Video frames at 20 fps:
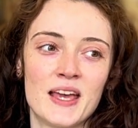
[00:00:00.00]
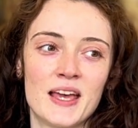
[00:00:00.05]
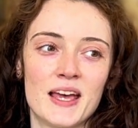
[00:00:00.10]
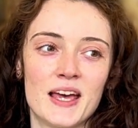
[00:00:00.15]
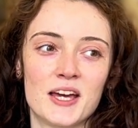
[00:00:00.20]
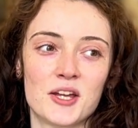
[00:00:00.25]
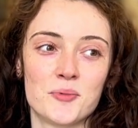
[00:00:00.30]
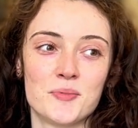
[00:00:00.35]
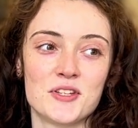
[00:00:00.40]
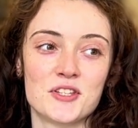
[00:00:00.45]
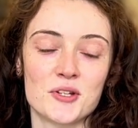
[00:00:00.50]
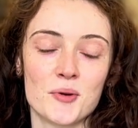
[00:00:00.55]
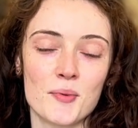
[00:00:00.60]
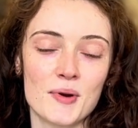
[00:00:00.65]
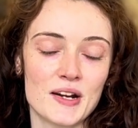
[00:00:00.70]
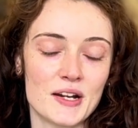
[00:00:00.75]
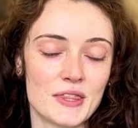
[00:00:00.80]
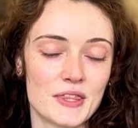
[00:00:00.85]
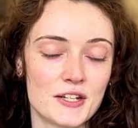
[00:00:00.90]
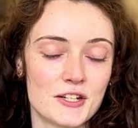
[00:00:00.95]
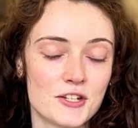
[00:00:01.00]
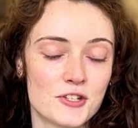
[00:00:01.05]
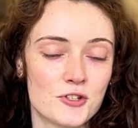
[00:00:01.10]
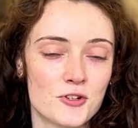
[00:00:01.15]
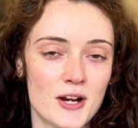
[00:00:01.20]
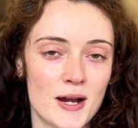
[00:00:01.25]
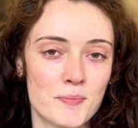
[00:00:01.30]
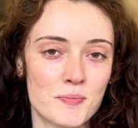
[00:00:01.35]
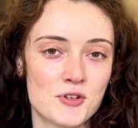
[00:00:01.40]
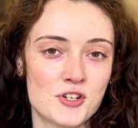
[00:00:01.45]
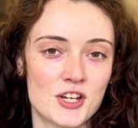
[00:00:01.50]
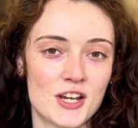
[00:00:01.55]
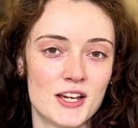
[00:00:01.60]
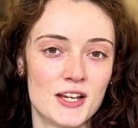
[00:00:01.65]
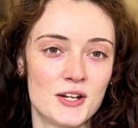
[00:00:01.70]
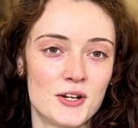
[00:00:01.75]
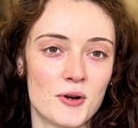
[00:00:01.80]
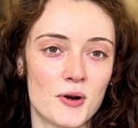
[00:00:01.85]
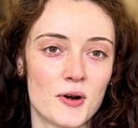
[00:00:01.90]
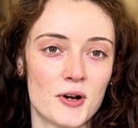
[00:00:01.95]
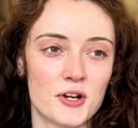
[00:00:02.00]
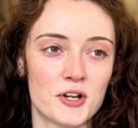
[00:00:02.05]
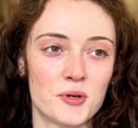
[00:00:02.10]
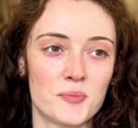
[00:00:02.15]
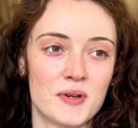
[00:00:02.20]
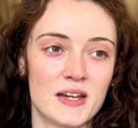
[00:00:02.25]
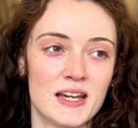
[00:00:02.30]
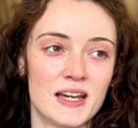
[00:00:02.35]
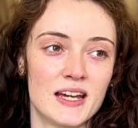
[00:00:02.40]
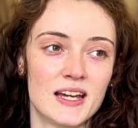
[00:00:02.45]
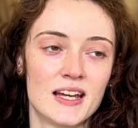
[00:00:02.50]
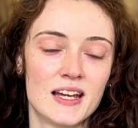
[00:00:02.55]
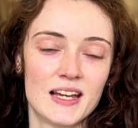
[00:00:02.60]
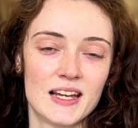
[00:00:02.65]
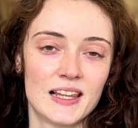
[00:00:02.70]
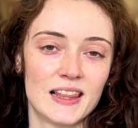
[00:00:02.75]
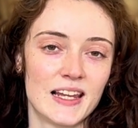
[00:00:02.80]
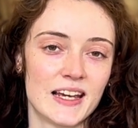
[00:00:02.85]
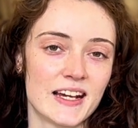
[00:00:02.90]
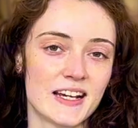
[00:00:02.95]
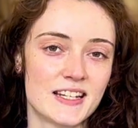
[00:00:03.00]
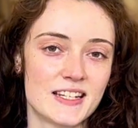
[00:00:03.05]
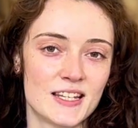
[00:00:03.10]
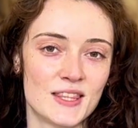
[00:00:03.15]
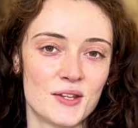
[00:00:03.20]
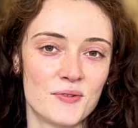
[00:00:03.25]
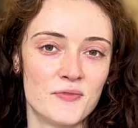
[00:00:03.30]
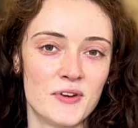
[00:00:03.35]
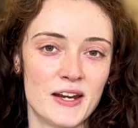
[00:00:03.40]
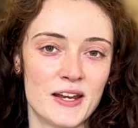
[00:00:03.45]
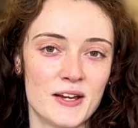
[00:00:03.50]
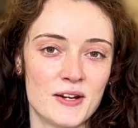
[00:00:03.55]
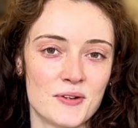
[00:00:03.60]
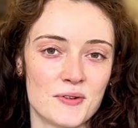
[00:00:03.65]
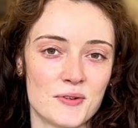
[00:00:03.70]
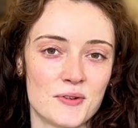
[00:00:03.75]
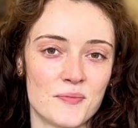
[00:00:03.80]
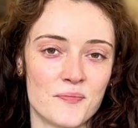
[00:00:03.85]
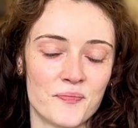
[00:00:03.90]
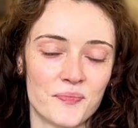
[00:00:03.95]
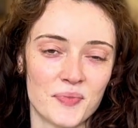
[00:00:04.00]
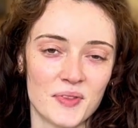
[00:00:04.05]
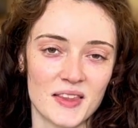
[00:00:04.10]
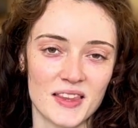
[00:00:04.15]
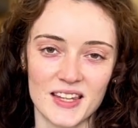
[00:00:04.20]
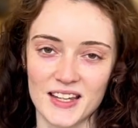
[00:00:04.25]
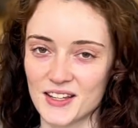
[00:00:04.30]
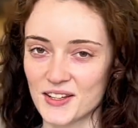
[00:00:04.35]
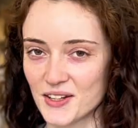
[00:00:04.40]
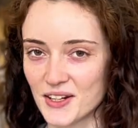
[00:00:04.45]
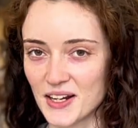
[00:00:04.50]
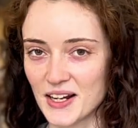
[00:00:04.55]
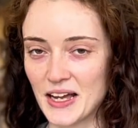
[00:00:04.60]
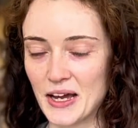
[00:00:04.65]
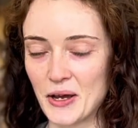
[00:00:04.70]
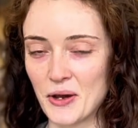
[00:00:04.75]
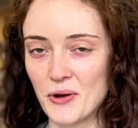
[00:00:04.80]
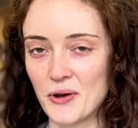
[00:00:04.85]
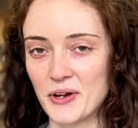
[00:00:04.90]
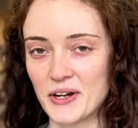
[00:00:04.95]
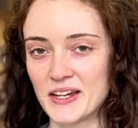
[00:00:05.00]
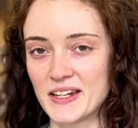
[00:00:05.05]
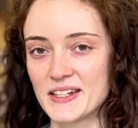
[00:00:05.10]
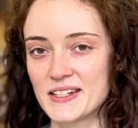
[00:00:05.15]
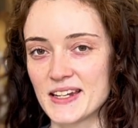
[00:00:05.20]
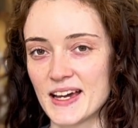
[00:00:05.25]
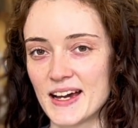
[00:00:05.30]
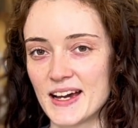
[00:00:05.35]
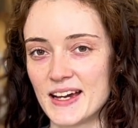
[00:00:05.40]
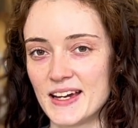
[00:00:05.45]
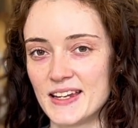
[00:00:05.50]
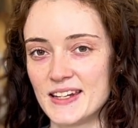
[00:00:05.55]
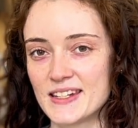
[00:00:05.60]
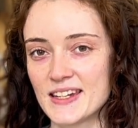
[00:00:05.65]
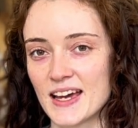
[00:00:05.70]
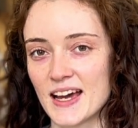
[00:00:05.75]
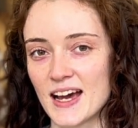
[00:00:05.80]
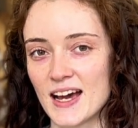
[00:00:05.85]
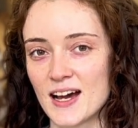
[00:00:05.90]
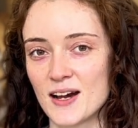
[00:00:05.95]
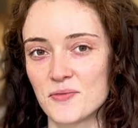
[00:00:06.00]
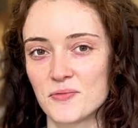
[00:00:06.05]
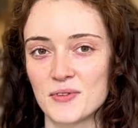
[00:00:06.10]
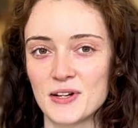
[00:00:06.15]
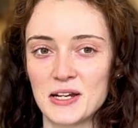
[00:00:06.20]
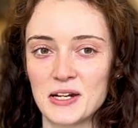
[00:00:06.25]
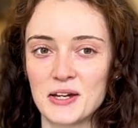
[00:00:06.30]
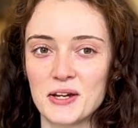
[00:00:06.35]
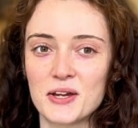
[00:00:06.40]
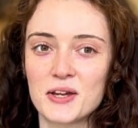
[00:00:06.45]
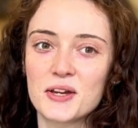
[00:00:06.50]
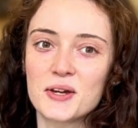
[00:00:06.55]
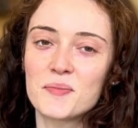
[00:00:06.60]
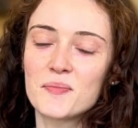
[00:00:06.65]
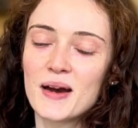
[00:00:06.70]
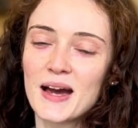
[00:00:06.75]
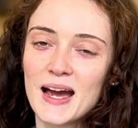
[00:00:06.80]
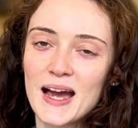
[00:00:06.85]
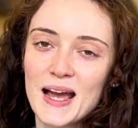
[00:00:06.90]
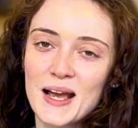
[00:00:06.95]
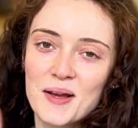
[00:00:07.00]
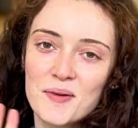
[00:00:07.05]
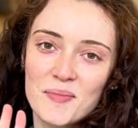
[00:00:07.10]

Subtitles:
it'll be somewhere in the description or it'll be linked in the video. Click on it and have a look. Goodbye.